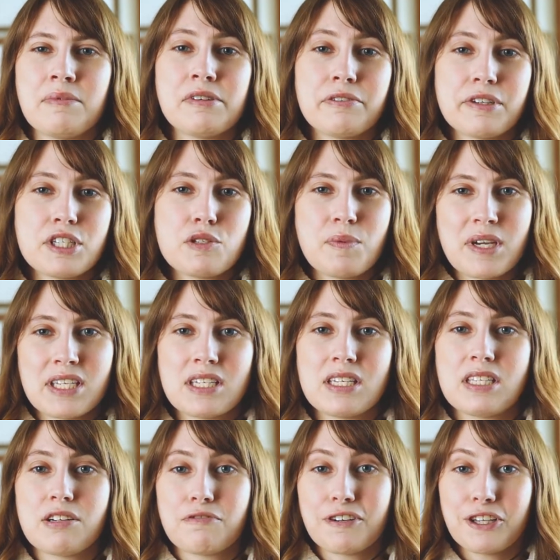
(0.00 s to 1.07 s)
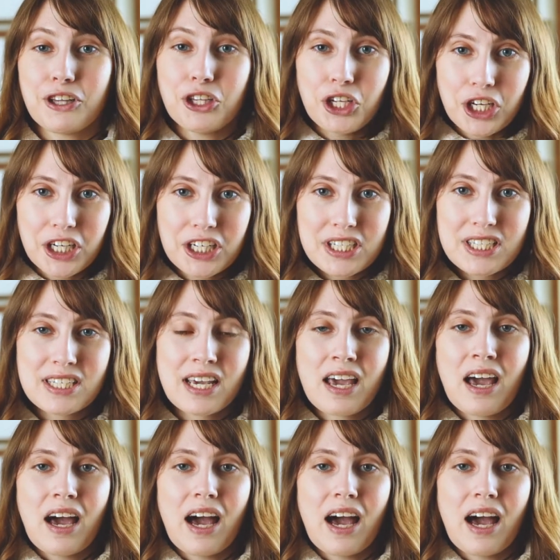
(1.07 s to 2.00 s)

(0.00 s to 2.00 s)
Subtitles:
different spaces, different looks.